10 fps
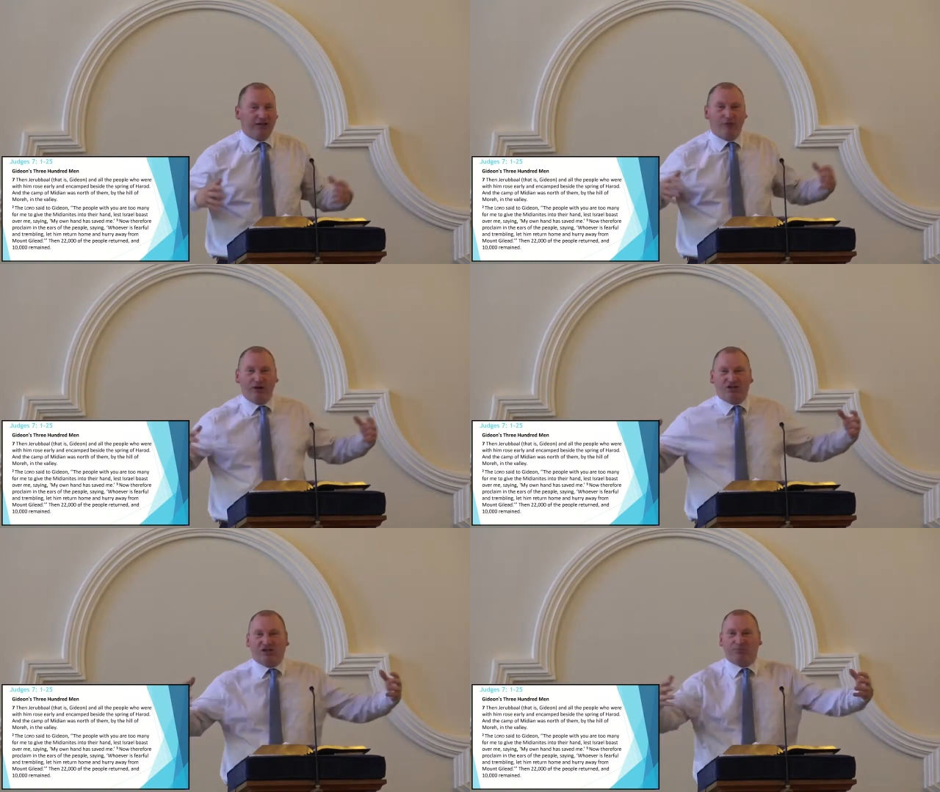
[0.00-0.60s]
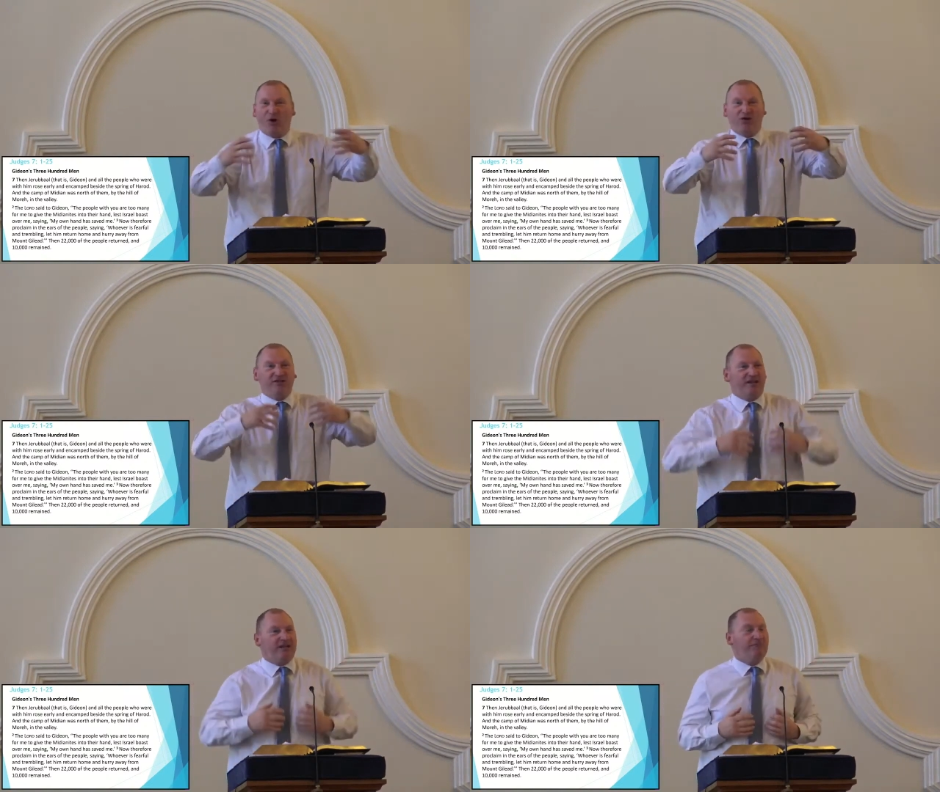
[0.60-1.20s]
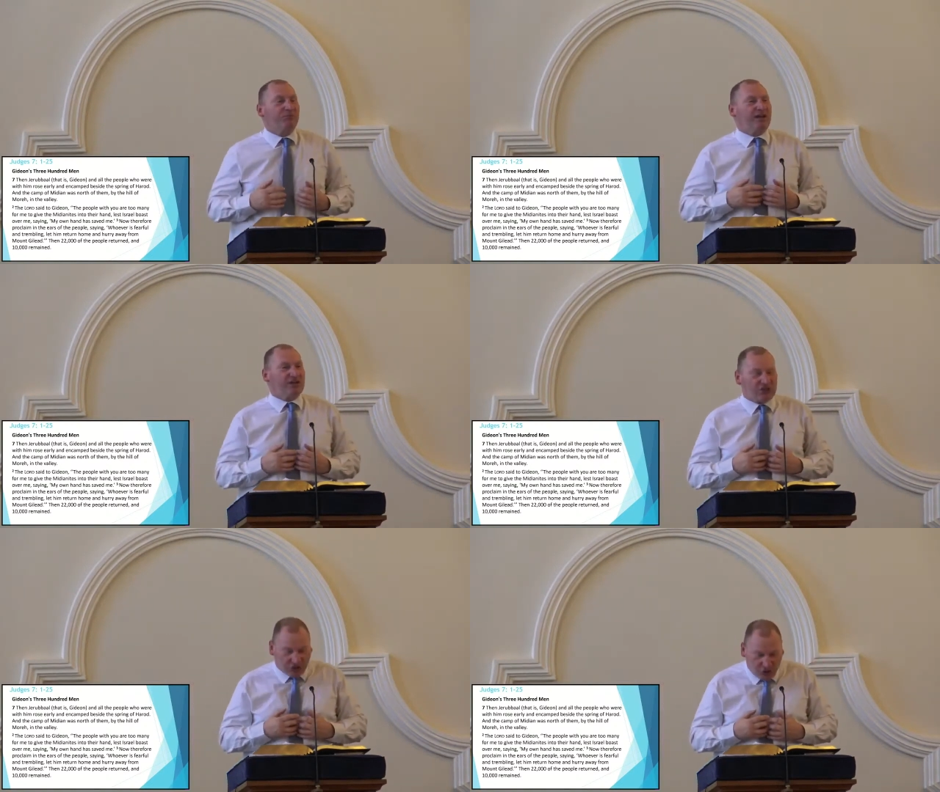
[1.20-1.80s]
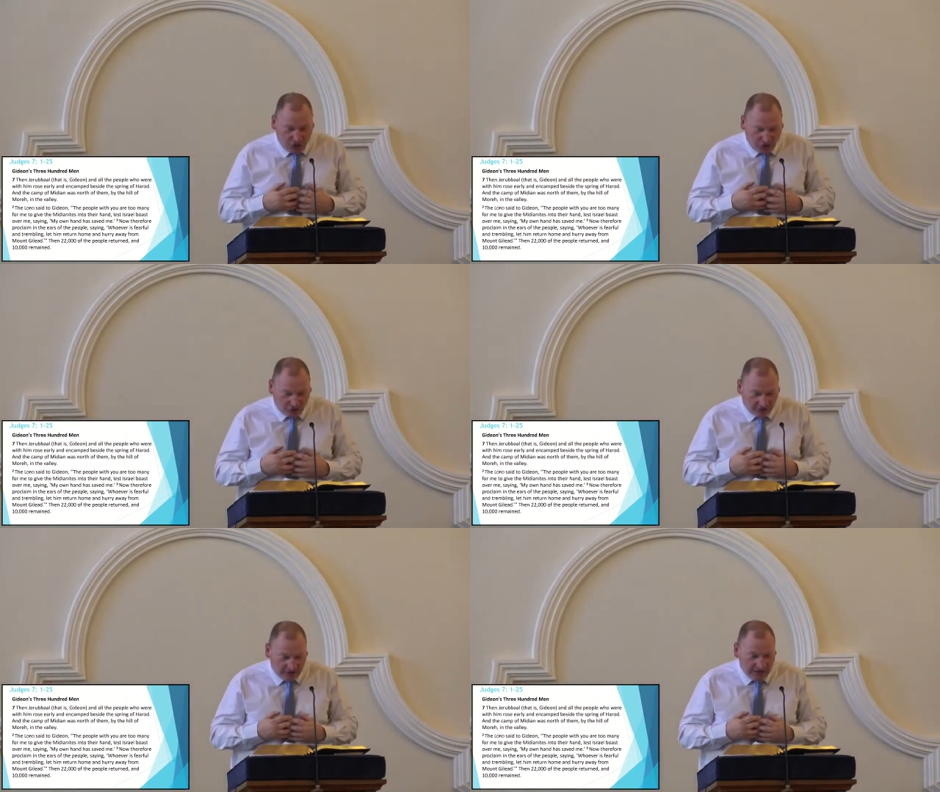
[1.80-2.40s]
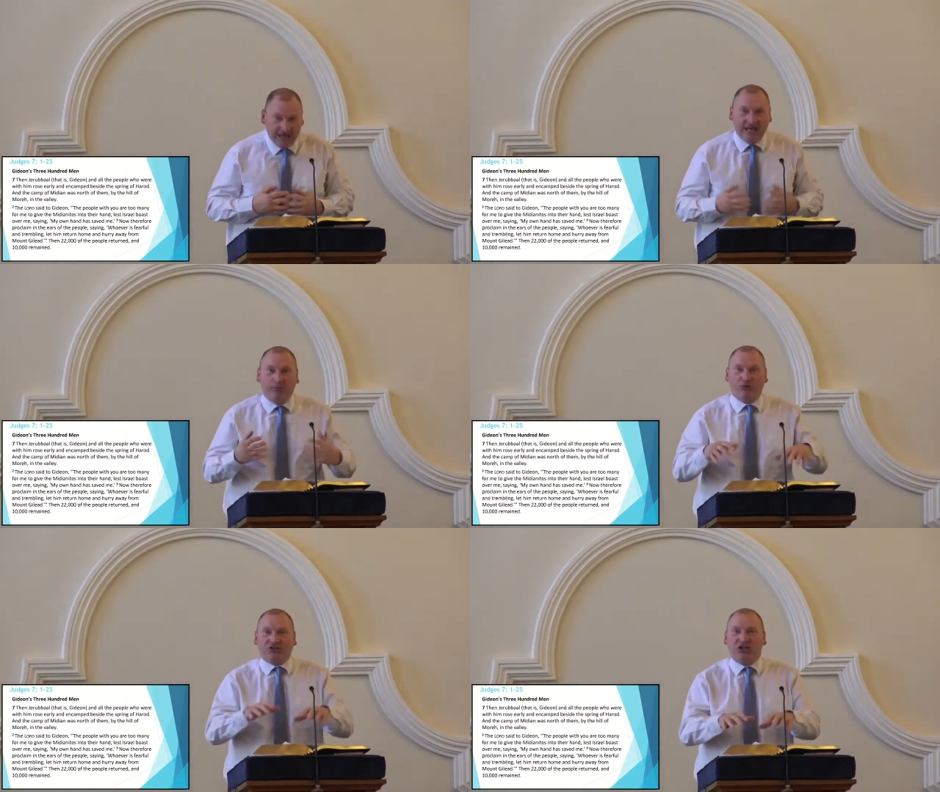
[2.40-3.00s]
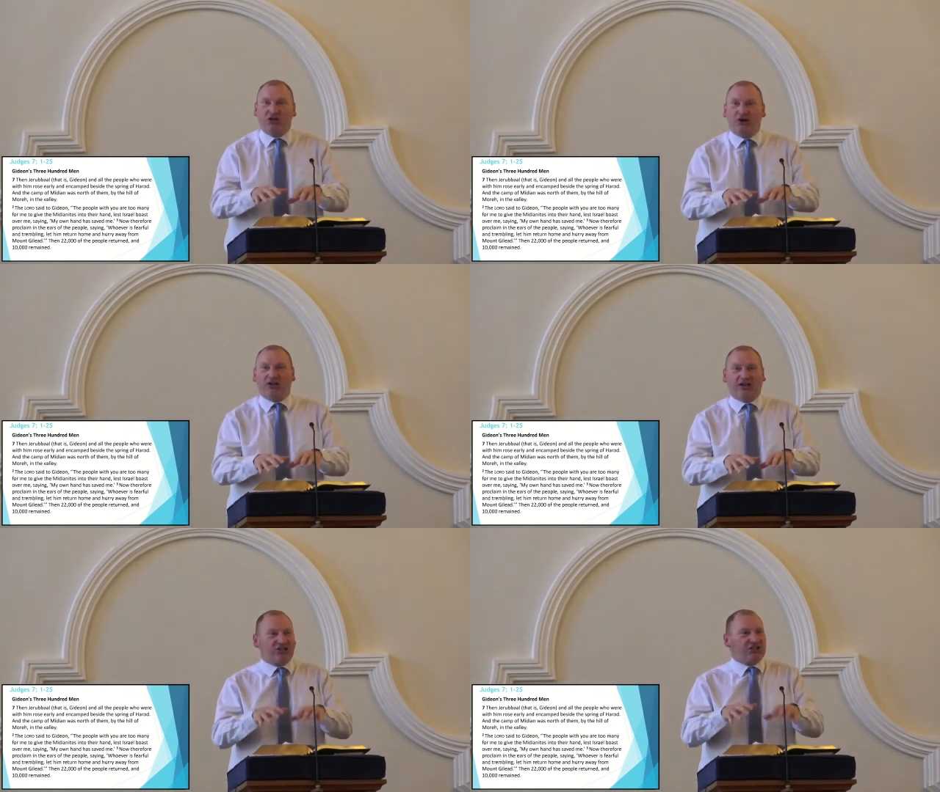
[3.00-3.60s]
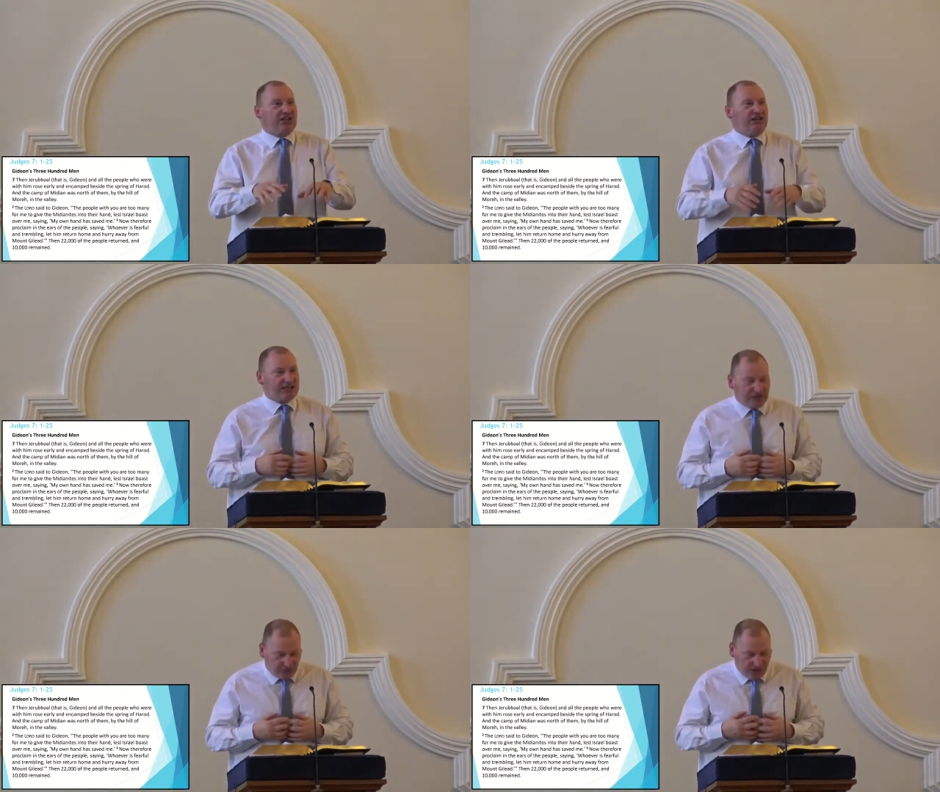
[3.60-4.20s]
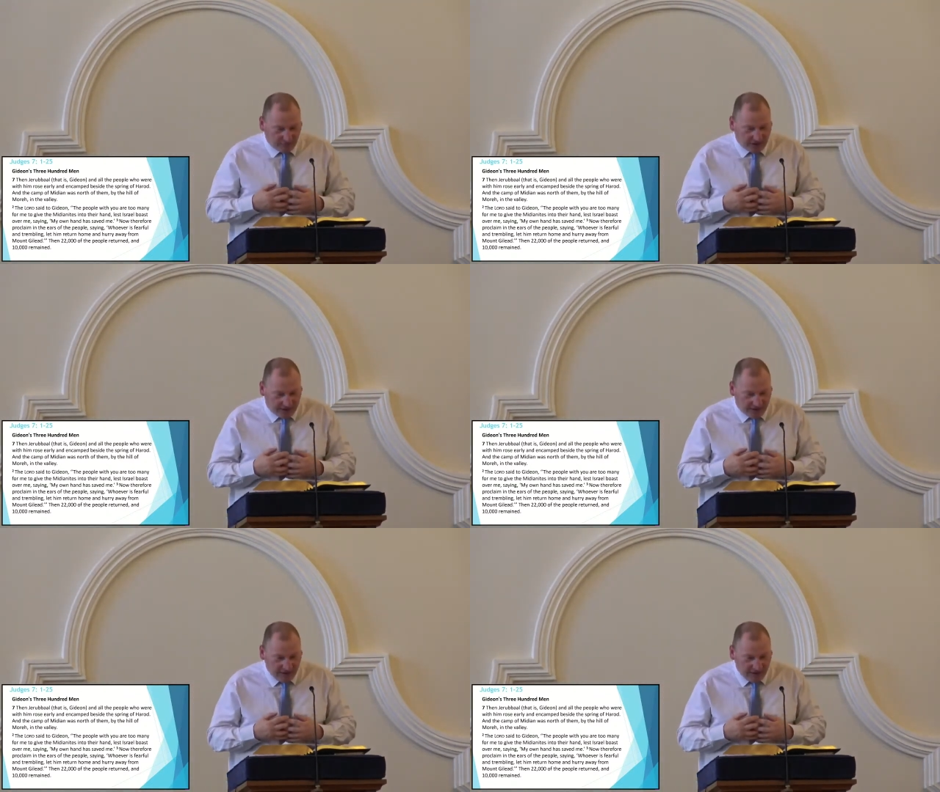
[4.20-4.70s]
have responded to his call. He was the youngest in his family.